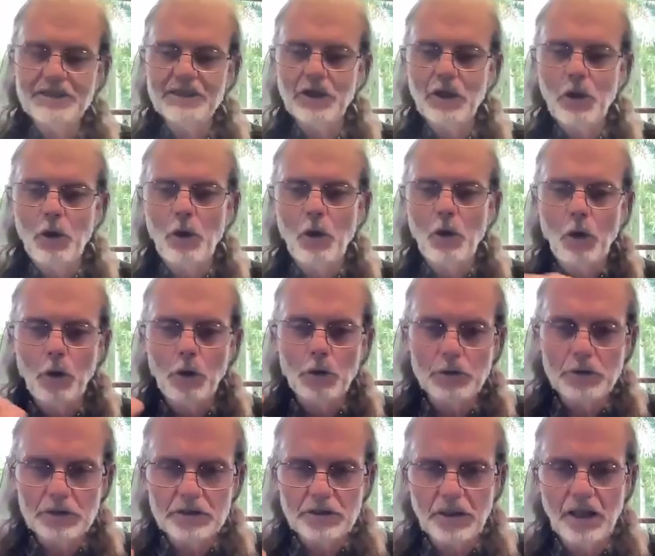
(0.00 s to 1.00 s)
It's all
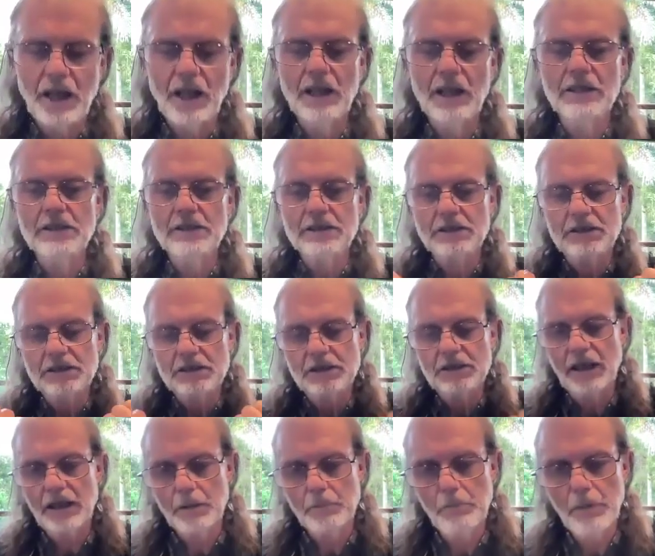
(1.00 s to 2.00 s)
designed to
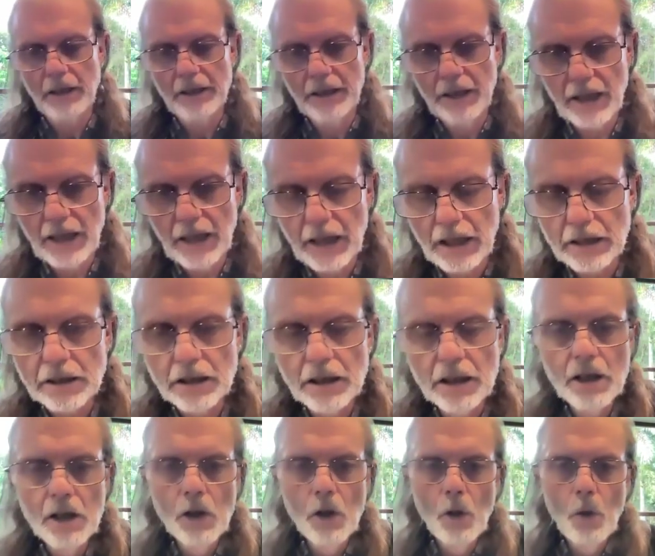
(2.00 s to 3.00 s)
suck money out.
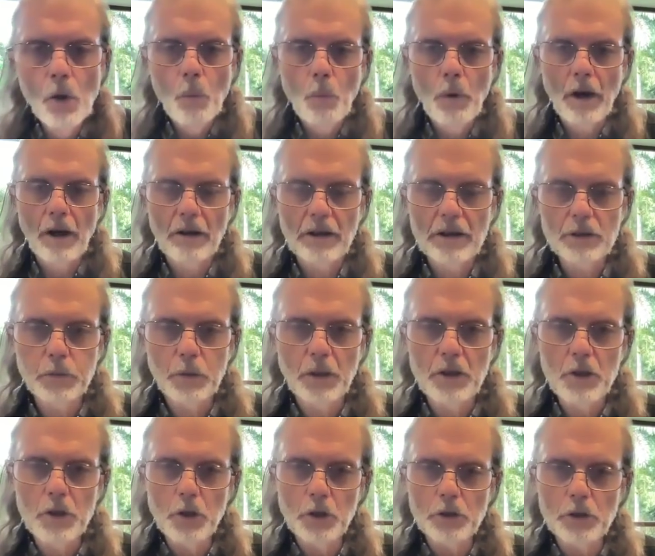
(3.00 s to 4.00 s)
Whereas
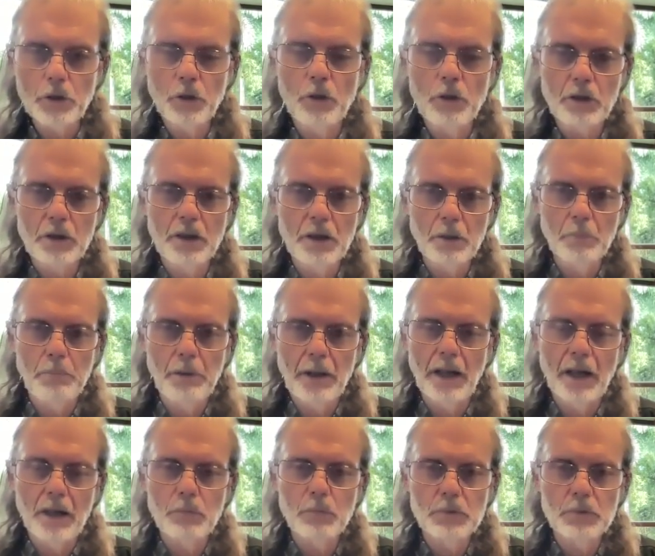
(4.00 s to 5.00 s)
what you're talking
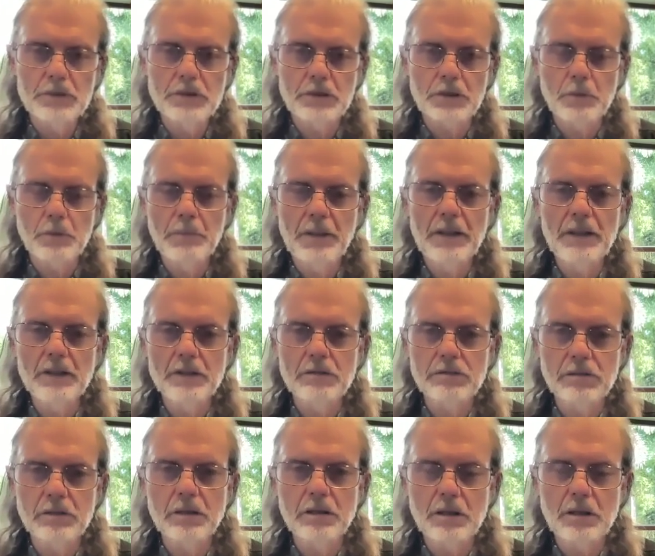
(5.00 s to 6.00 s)
about, which to me is
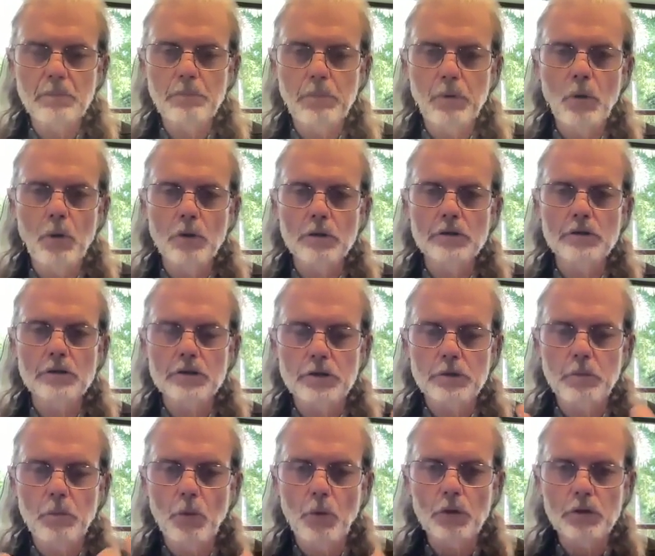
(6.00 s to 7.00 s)
really important,
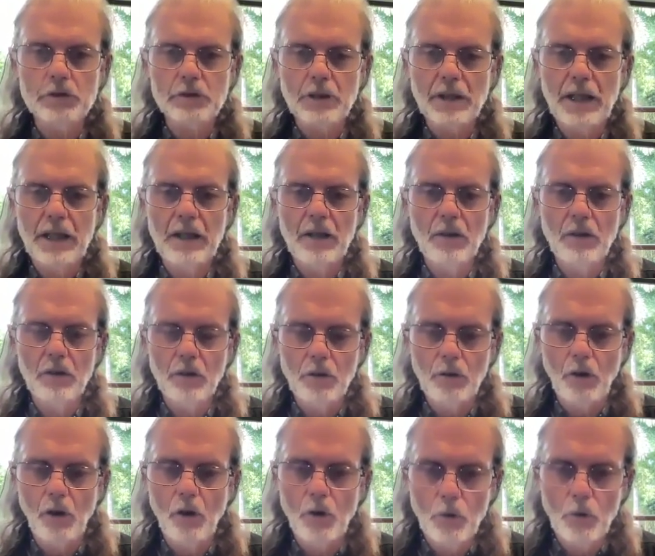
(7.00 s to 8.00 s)
small scale,
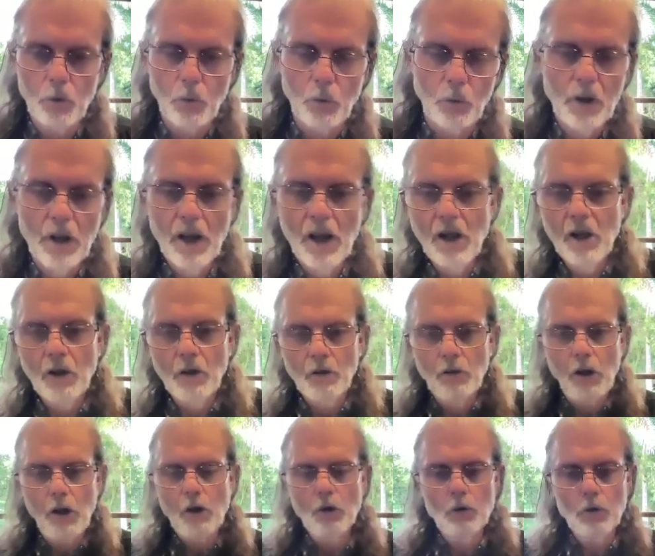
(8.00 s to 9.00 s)

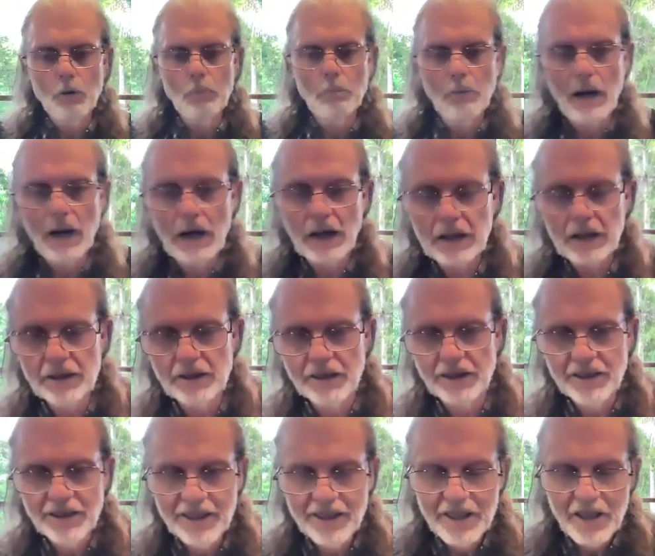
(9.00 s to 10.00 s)
local
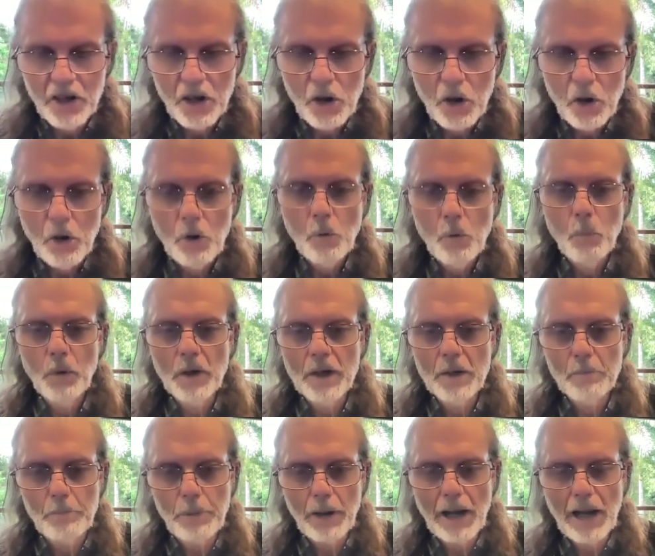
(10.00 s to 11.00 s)
marketing, we
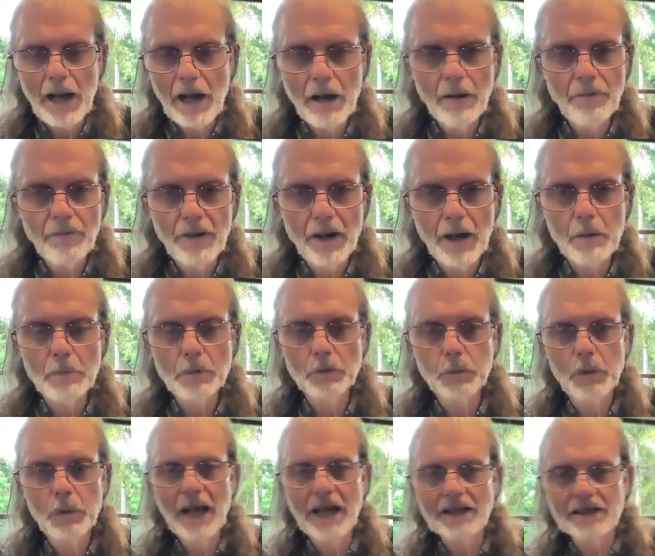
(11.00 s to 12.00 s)
empower
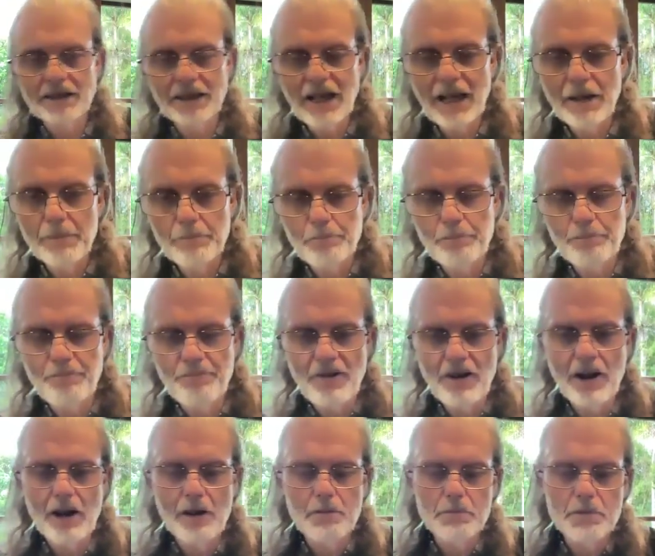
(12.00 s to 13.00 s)
farmers. We actually have
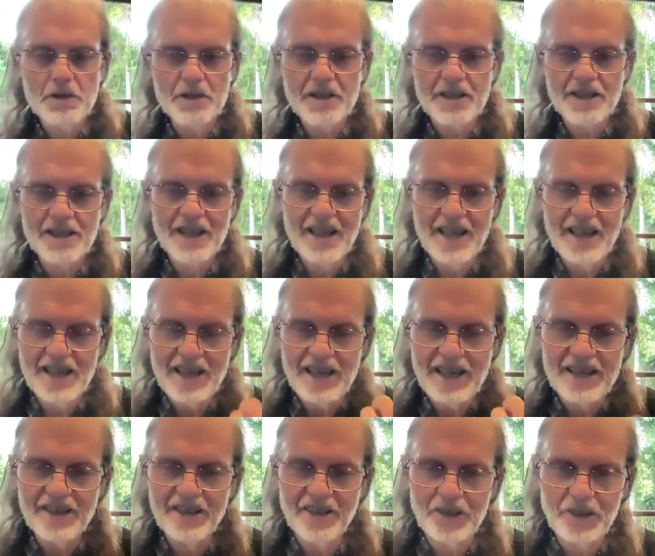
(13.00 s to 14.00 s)
farmers
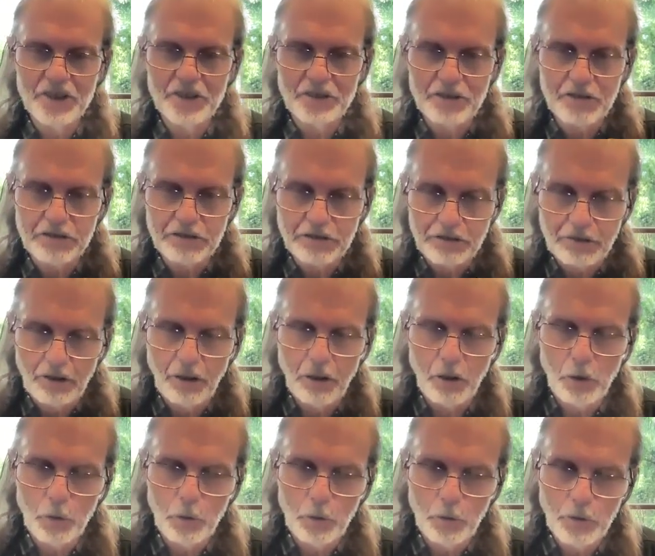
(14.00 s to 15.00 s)
in
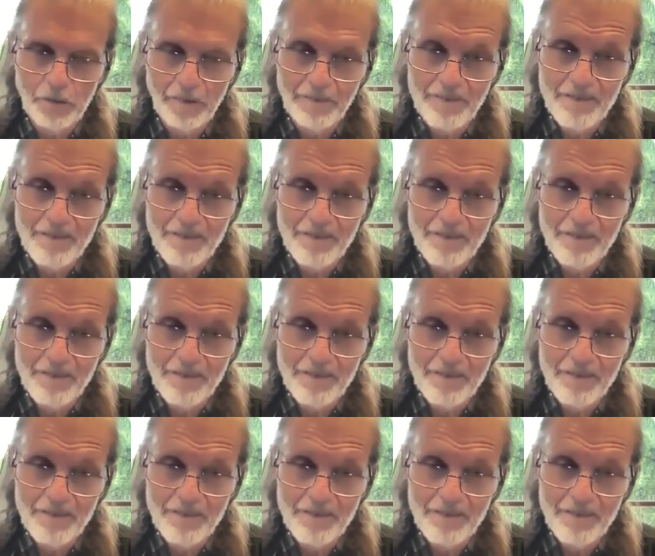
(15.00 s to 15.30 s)
control.